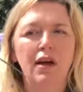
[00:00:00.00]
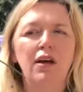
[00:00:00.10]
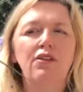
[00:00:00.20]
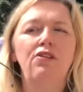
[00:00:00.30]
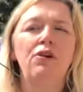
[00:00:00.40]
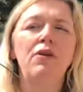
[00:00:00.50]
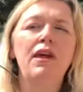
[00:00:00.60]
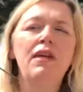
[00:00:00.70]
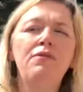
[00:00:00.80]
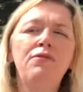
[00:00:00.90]
So
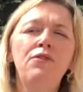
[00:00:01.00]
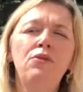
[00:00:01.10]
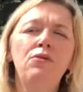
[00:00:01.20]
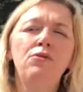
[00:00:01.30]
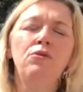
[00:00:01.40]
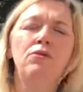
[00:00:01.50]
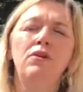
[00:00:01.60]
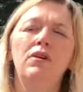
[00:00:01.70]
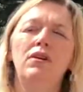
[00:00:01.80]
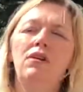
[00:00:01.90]
if you
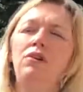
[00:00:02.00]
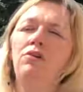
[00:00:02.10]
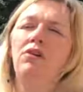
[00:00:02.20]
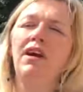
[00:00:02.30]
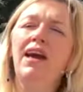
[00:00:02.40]
look